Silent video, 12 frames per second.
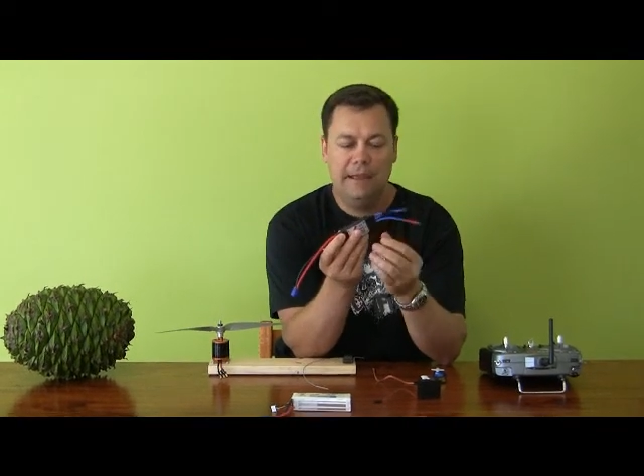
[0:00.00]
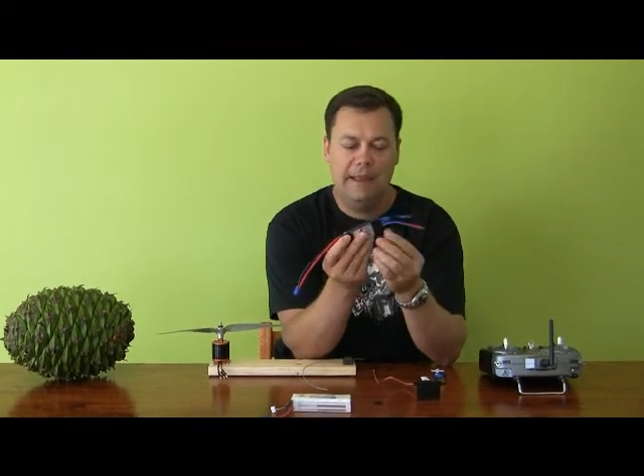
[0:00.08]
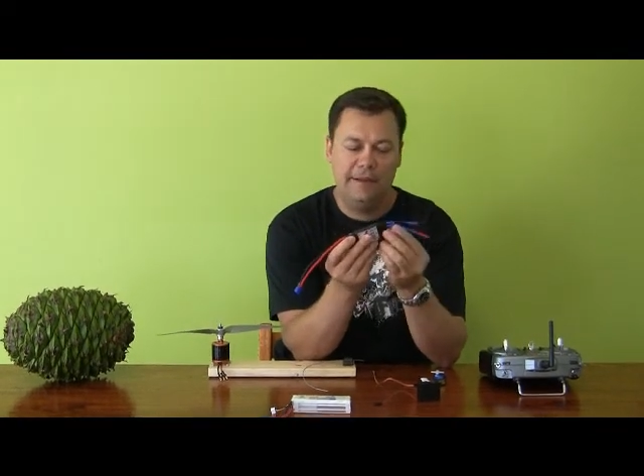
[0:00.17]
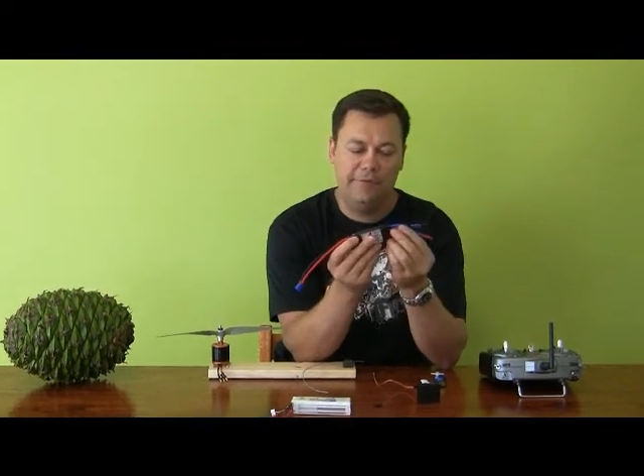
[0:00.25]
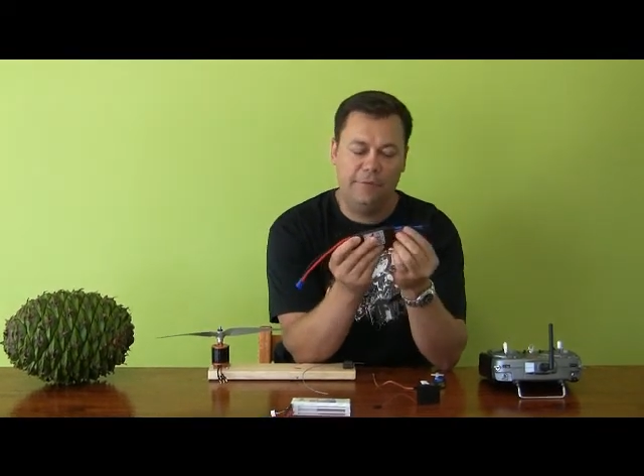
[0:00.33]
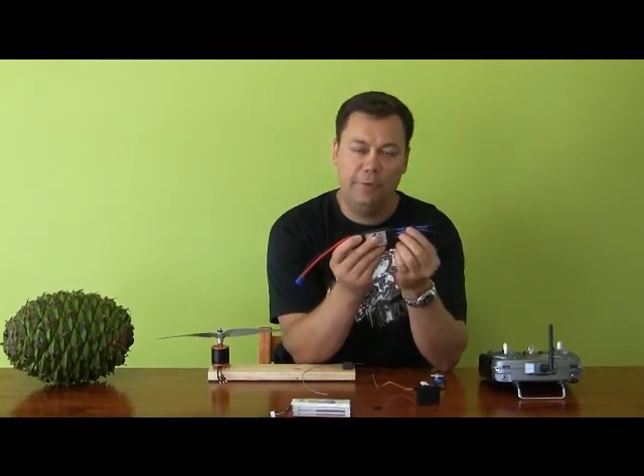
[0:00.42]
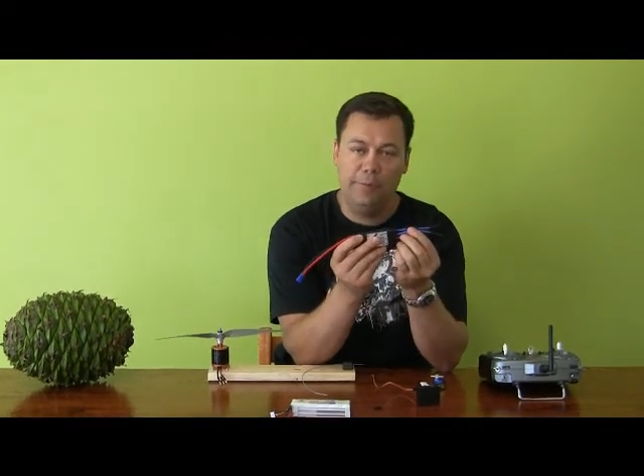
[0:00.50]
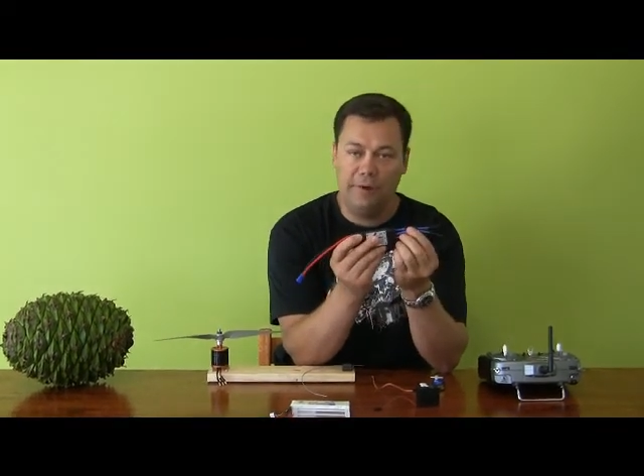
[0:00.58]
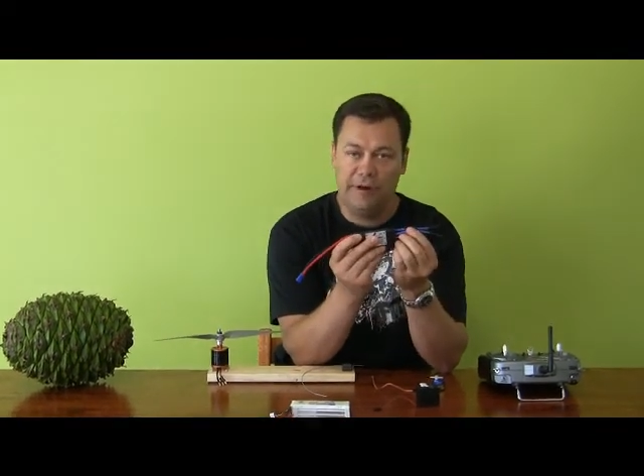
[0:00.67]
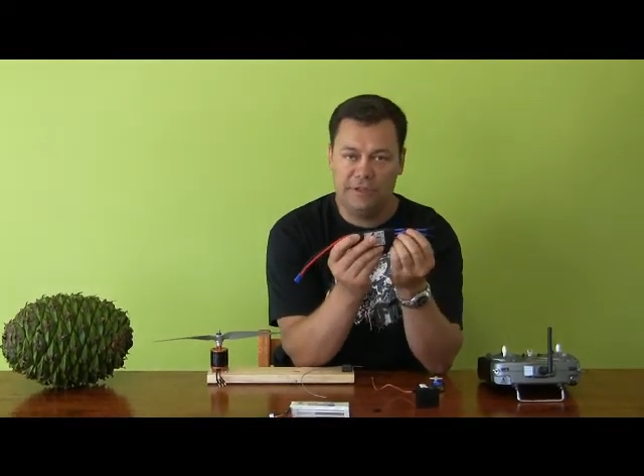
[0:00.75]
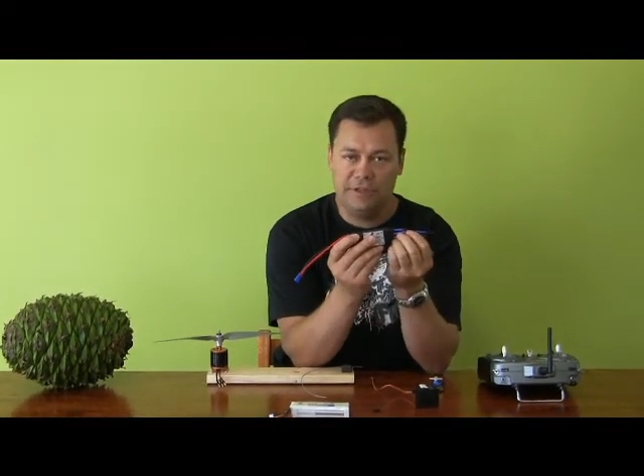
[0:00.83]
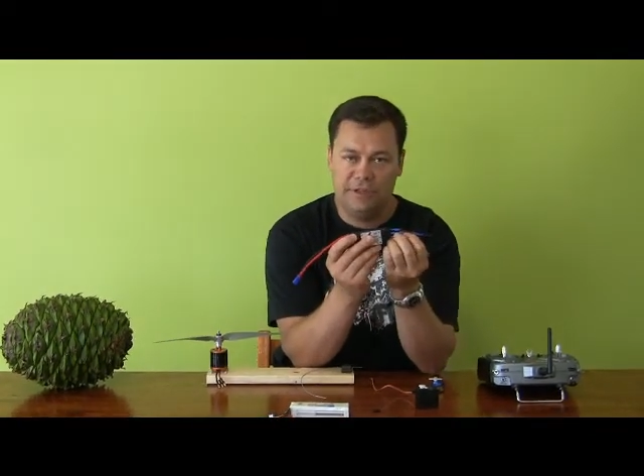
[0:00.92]
and it's for a
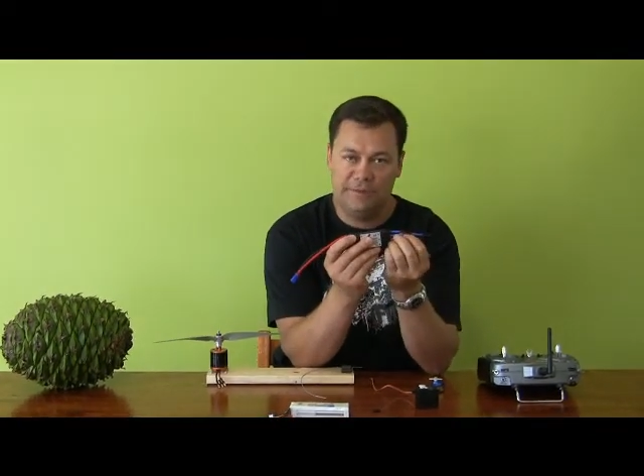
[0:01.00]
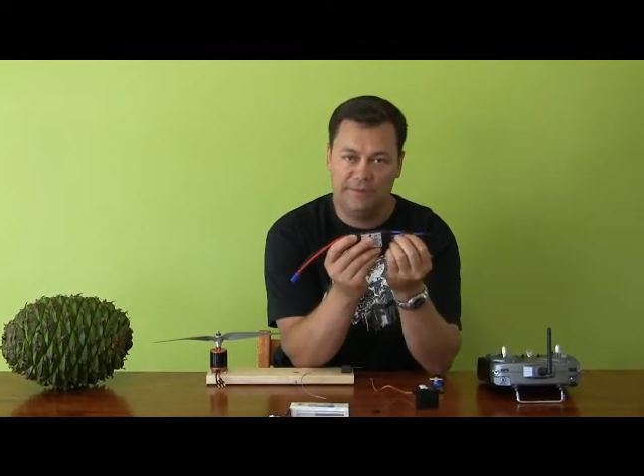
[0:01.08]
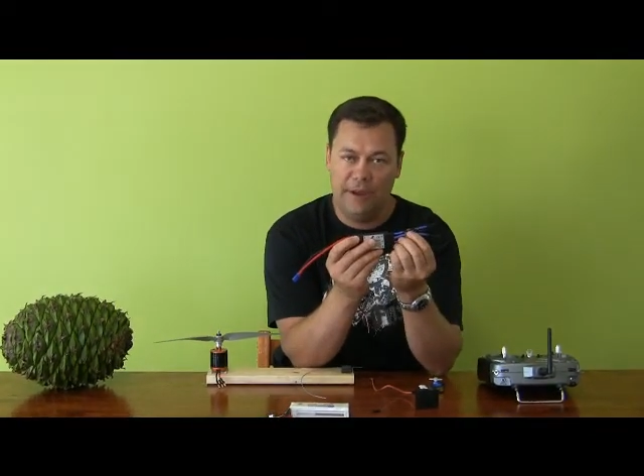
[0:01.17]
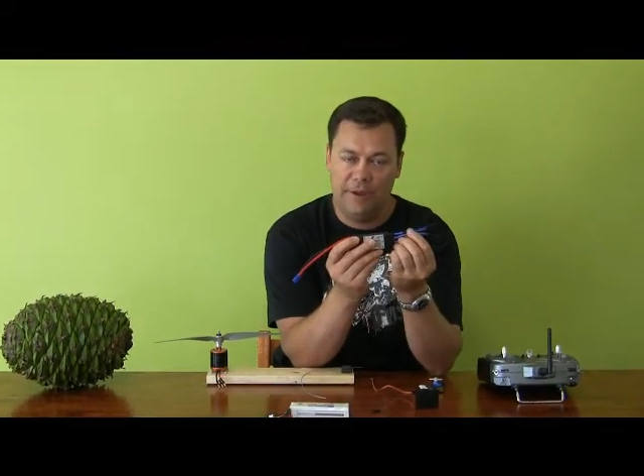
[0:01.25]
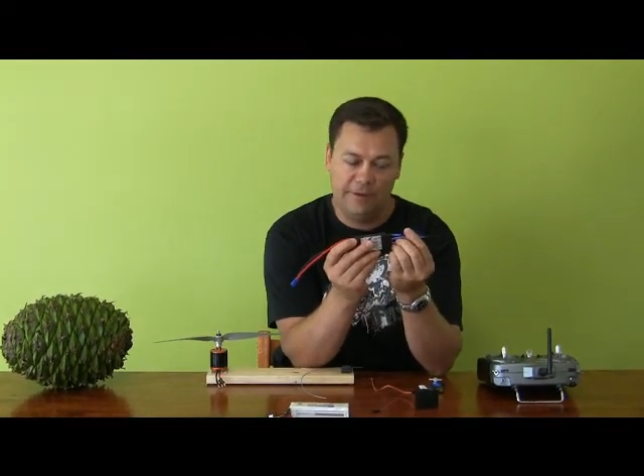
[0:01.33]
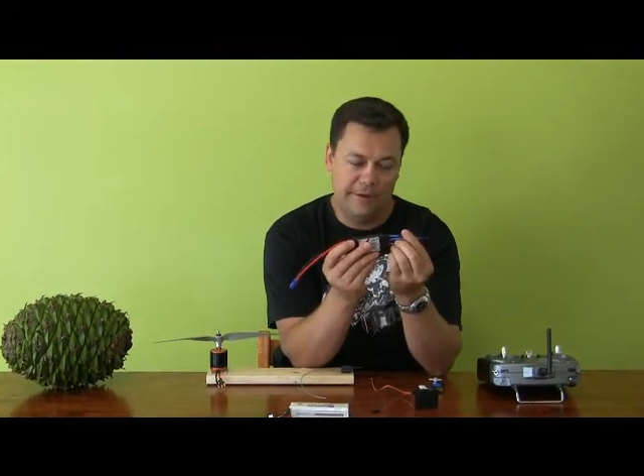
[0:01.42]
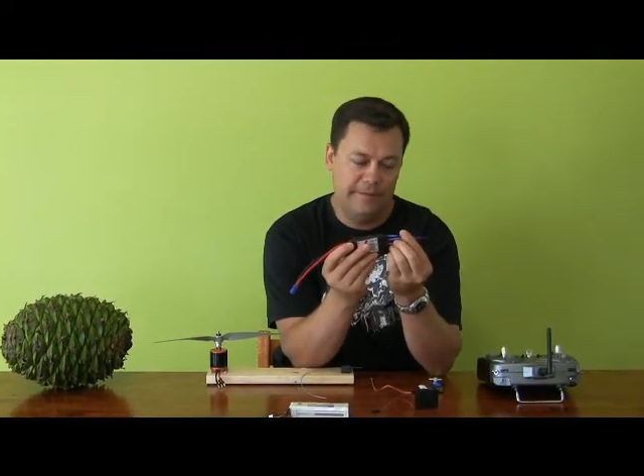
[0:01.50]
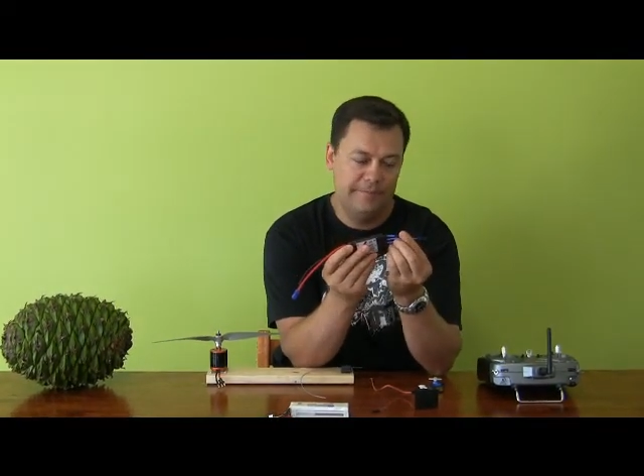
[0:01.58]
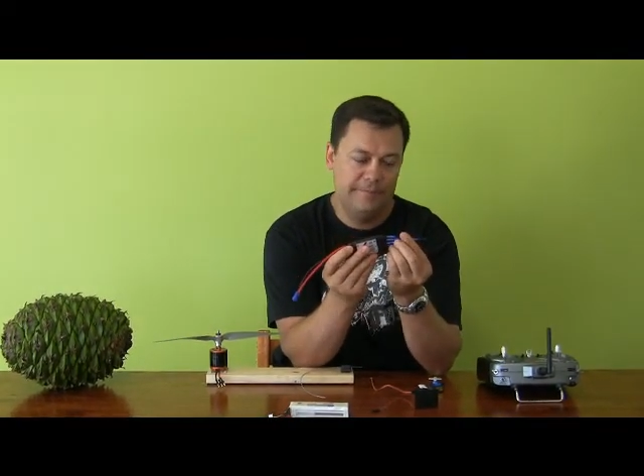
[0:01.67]
brushless motor.